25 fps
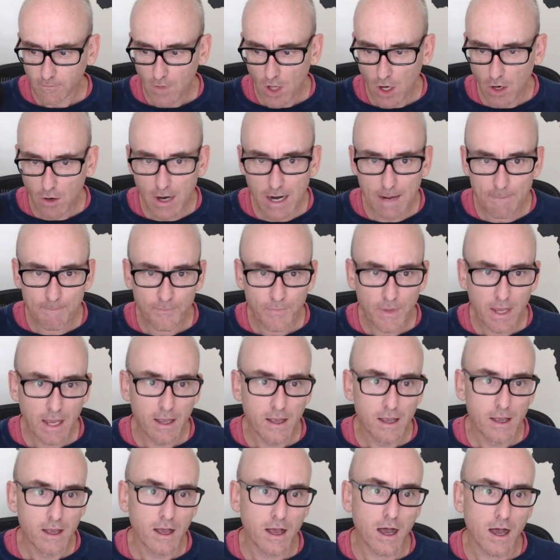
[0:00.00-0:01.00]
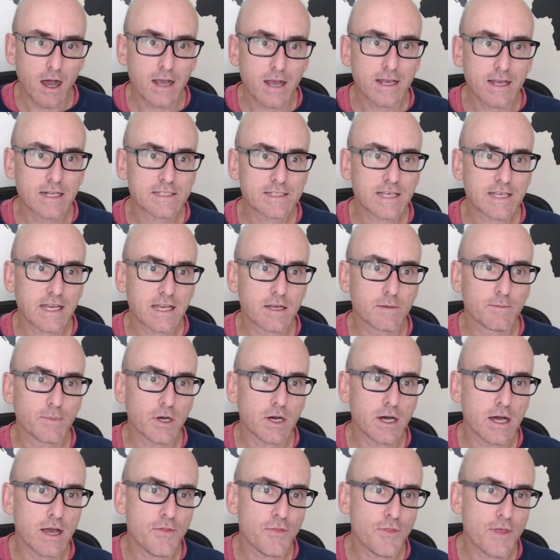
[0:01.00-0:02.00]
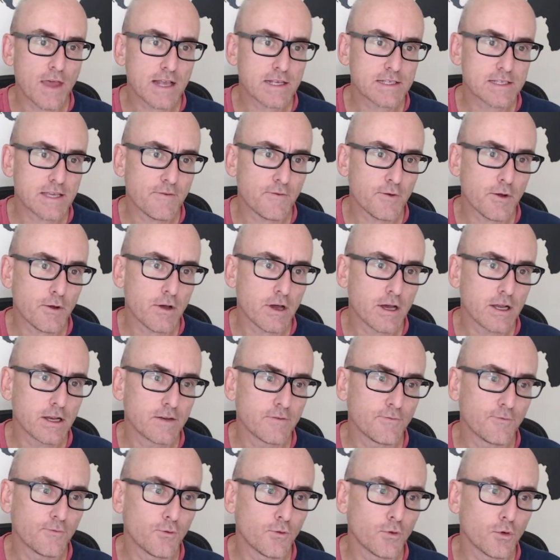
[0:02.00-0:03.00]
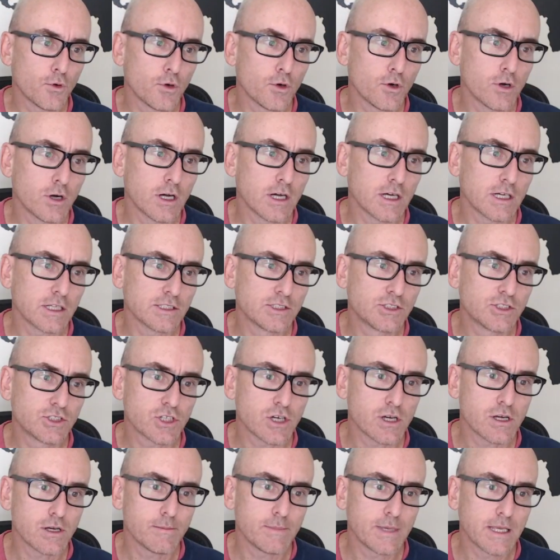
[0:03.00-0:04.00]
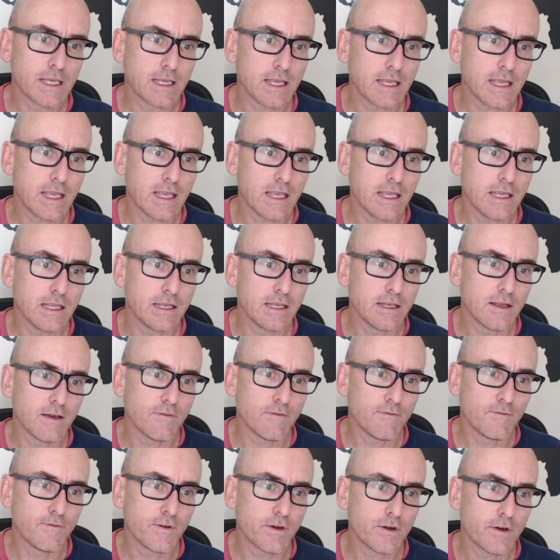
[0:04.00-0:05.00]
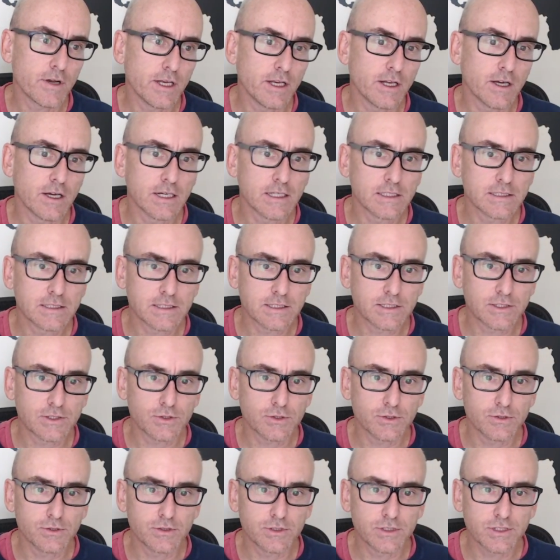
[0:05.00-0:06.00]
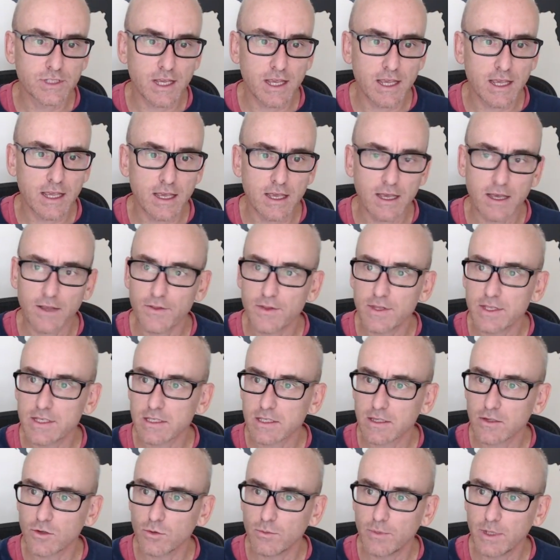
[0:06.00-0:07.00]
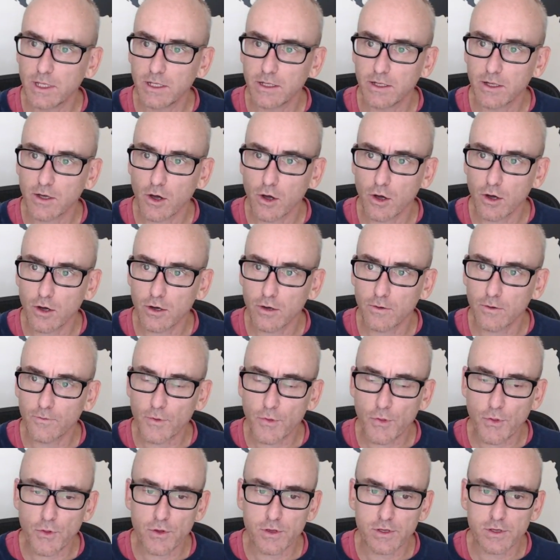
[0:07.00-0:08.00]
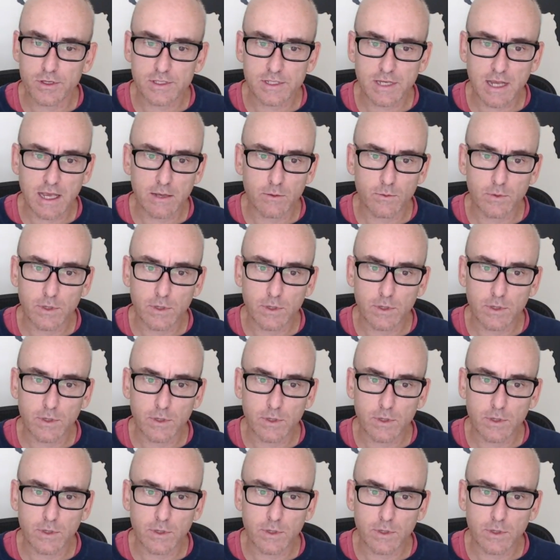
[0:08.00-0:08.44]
All right. I'm going to say goodbye. Thanks everyone for chiming in. Very nice to share this little bit of Thursday